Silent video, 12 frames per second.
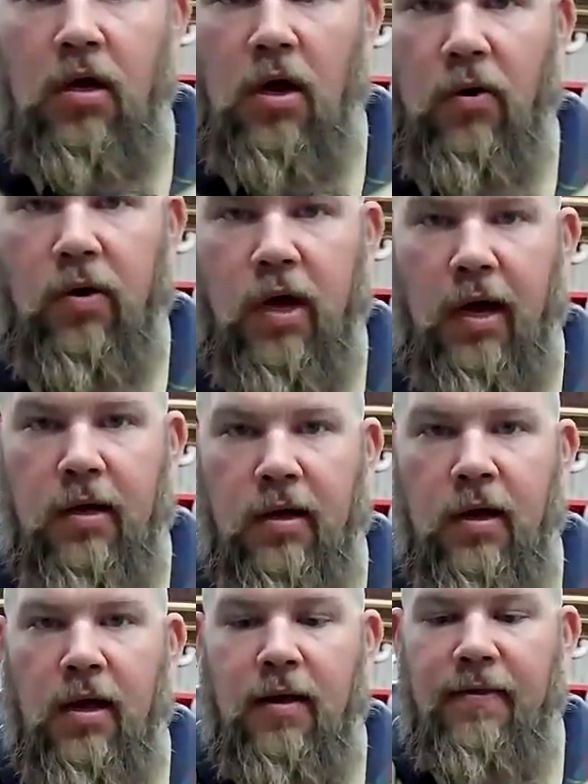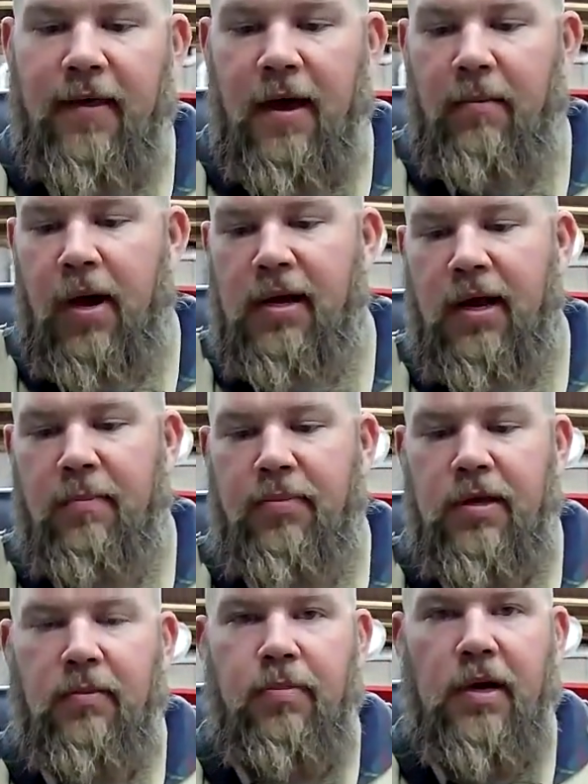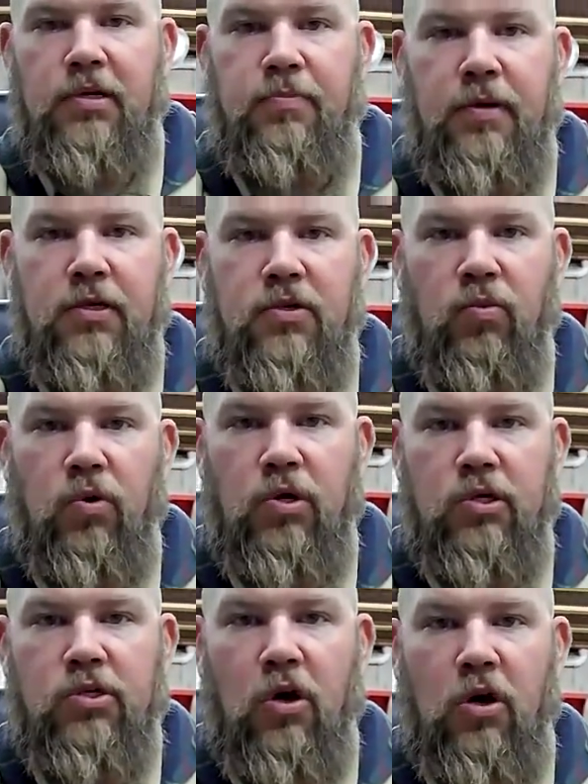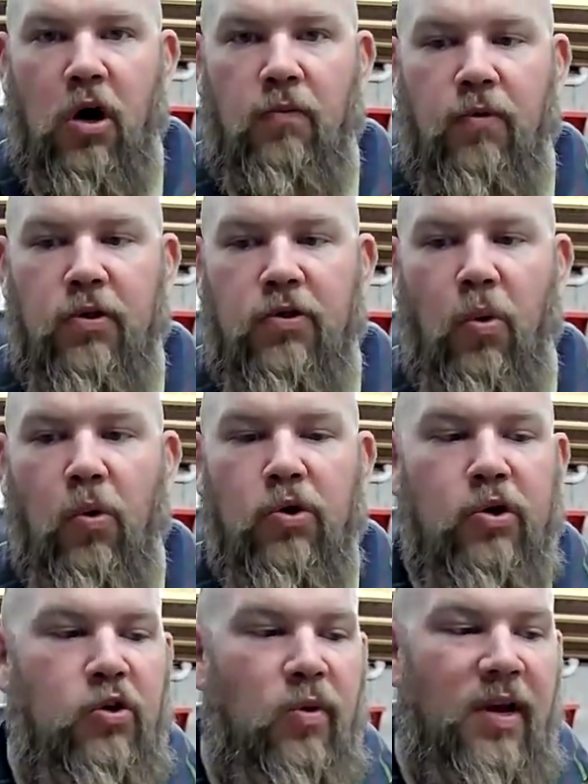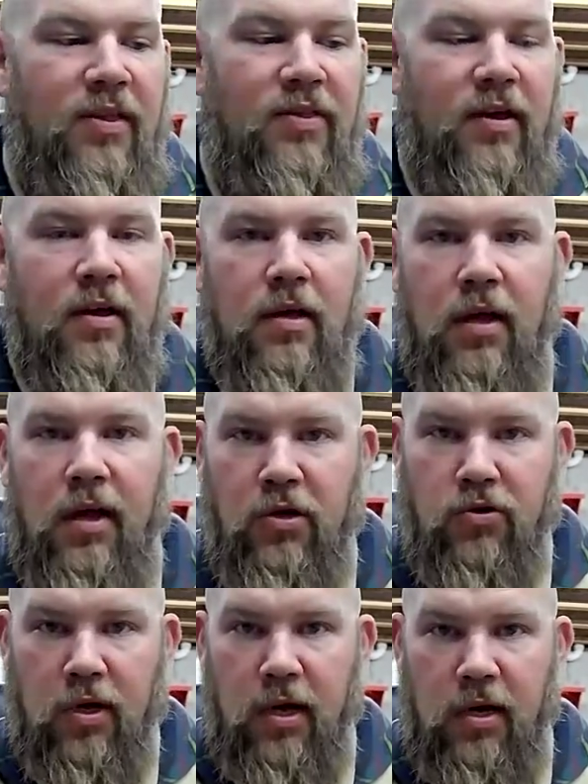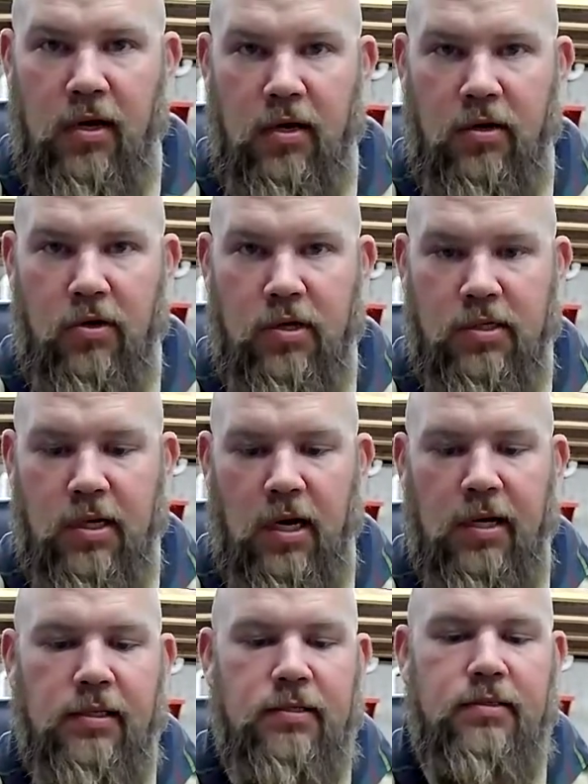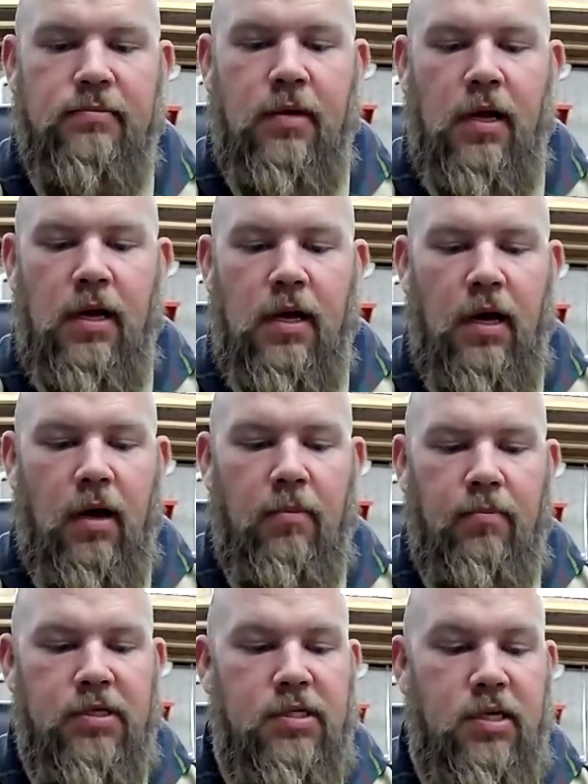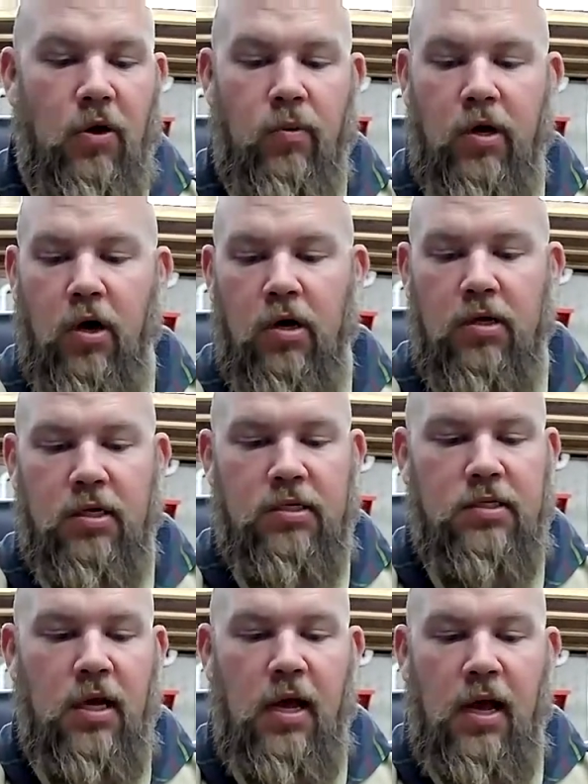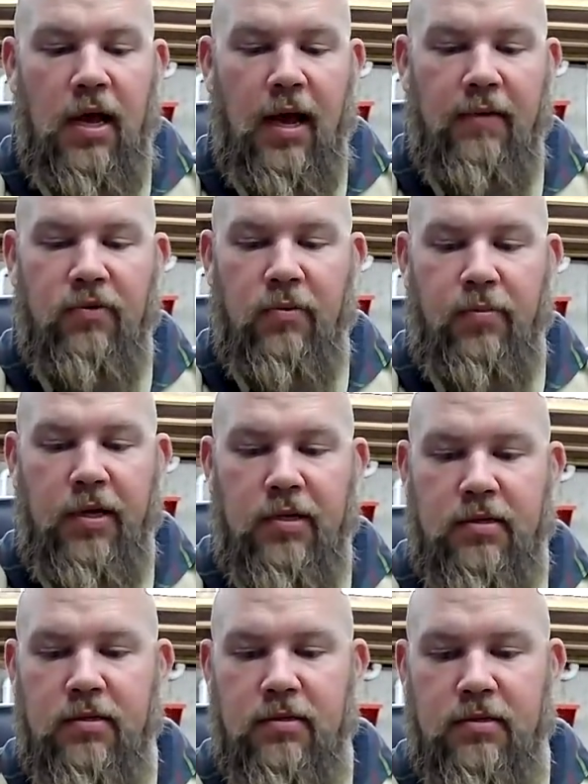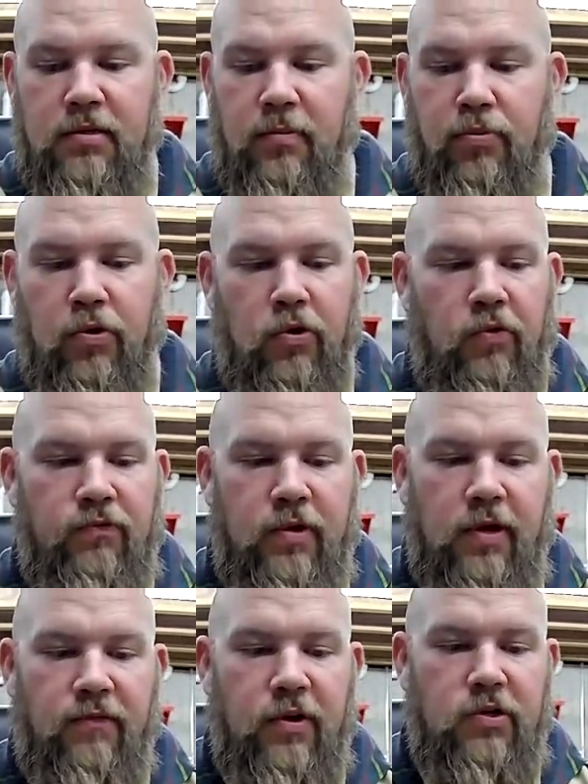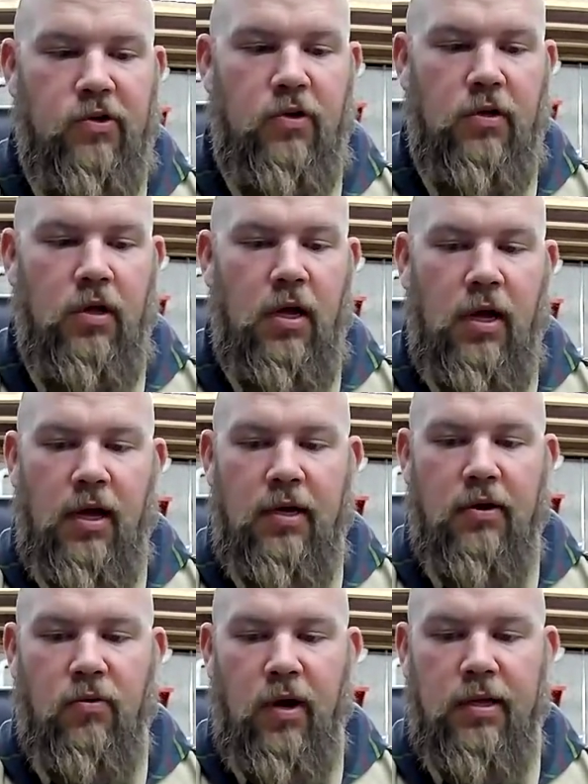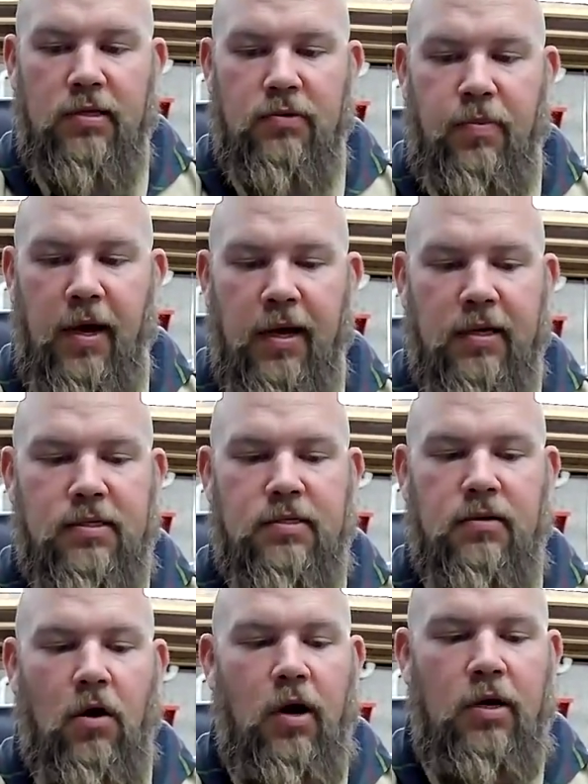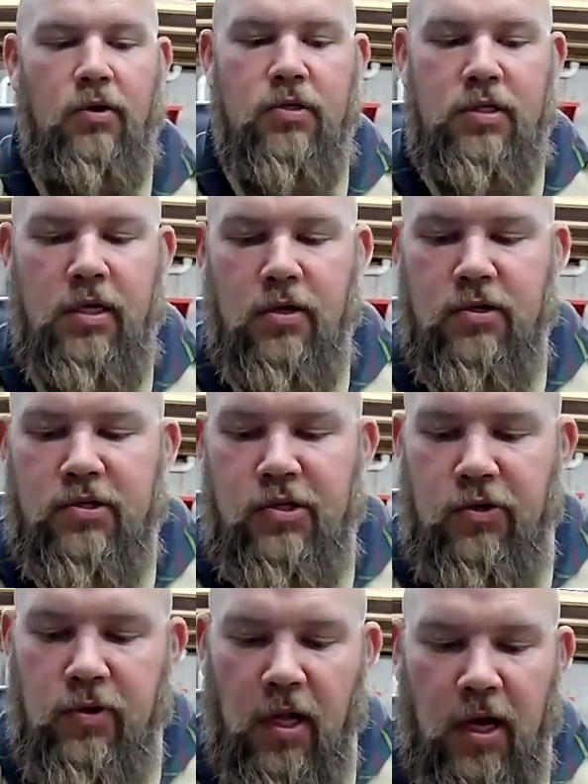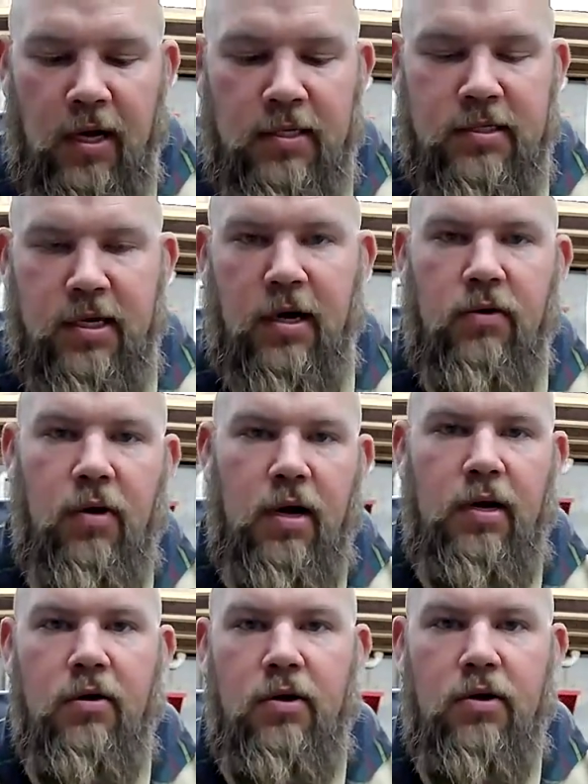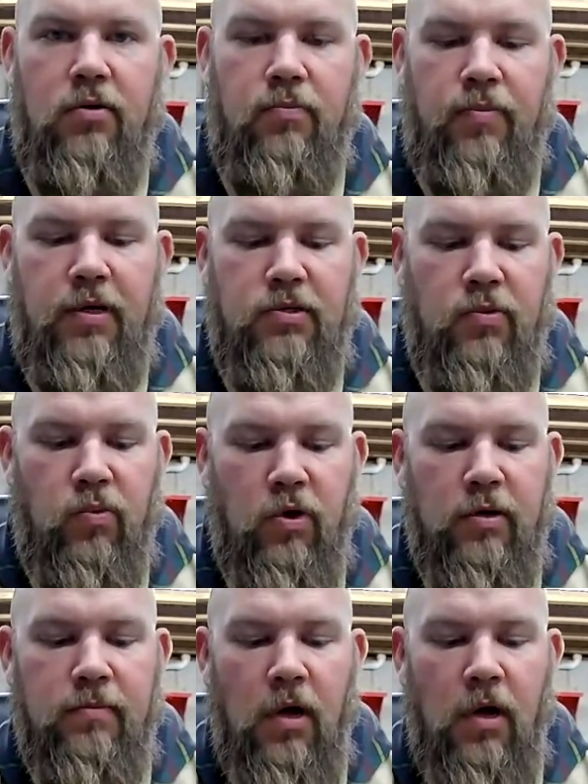okay, that might not be the best piece of wood to start off with or to do anything intricate in your designs. But still, regardless, every piece is approved and official and to the right specs. All right, you'll see there's 2 lines cut right here in your piece of wood.